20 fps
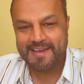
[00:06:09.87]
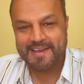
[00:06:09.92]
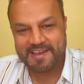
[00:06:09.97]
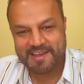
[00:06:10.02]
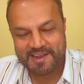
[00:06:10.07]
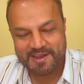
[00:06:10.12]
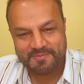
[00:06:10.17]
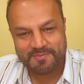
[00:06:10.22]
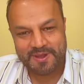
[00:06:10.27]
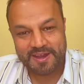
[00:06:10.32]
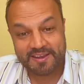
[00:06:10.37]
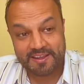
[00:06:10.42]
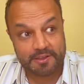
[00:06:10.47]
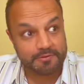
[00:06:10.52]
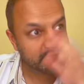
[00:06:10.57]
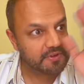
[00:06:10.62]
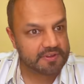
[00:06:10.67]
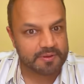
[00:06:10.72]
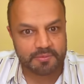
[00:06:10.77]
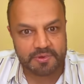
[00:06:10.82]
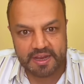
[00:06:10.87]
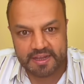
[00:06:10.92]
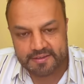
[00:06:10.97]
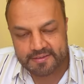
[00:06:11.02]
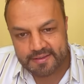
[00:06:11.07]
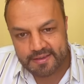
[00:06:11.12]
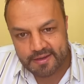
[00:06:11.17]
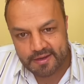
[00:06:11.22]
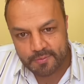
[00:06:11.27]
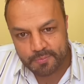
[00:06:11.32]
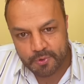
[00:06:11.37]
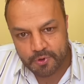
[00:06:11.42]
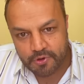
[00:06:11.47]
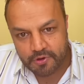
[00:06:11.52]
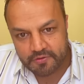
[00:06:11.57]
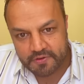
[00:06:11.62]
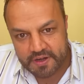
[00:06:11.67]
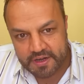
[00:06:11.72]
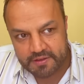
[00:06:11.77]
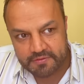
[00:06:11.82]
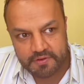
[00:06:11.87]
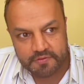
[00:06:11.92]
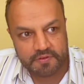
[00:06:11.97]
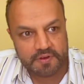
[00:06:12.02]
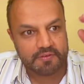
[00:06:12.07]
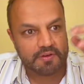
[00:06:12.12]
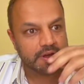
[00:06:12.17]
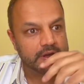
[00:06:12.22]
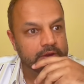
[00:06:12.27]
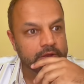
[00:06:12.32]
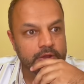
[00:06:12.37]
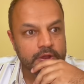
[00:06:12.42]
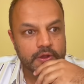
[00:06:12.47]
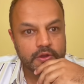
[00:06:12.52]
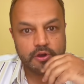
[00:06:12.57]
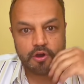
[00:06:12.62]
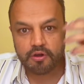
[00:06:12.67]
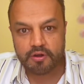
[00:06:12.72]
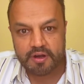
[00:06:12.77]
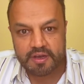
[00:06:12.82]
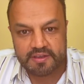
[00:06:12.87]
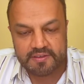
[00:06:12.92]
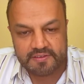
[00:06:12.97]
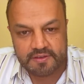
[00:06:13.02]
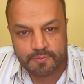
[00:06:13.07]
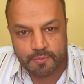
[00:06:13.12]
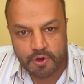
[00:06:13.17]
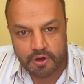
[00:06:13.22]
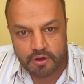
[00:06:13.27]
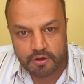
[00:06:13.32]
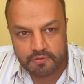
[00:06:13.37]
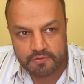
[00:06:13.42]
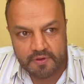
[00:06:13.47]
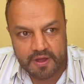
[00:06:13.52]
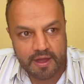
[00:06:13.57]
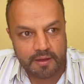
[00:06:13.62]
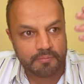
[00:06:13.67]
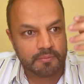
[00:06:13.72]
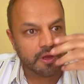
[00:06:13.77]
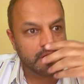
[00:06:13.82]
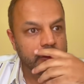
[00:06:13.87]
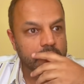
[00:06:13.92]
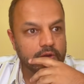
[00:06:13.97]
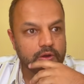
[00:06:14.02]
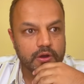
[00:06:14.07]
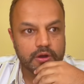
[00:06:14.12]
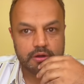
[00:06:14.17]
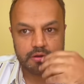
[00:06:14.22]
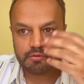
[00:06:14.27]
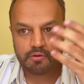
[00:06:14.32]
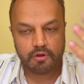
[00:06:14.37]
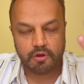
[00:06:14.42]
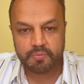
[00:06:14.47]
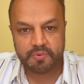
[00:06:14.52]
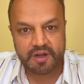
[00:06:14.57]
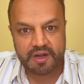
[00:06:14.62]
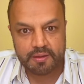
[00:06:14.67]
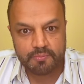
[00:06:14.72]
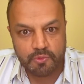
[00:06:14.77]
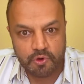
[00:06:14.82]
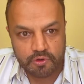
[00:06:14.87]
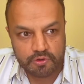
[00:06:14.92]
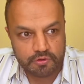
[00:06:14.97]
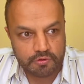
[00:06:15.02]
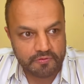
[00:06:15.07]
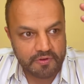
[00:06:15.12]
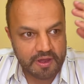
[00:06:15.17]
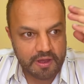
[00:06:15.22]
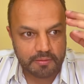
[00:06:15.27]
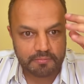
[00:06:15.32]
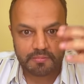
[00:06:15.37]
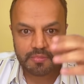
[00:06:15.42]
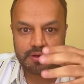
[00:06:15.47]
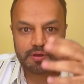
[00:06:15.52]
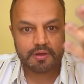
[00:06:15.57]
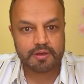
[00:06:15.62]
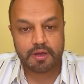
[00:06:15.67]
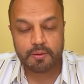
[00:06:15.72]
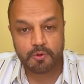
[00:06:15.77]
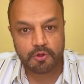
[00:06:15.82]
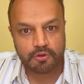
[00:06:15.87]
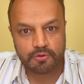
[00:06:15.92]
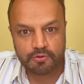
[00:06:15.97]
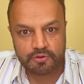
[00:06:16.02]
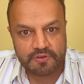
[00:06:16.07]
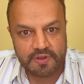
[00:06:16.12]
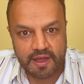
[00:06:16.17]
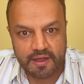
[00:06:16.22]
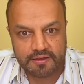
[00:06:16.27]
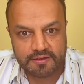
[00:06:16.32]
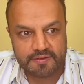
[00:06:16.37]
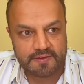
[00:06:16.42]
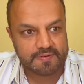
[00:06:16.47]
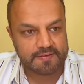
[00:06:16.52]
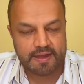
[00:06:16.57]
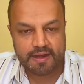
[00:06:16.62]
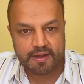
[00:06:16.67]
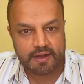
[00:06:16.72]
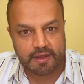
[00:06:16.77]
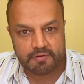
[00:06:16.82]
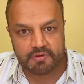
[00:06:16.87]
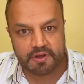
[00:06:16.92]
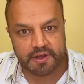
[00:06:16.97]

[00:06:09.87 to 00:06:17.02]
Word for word: Compare this with something like serial port of 8051 or register model of ARM or operating modes of ARM. Come on, those are answers that never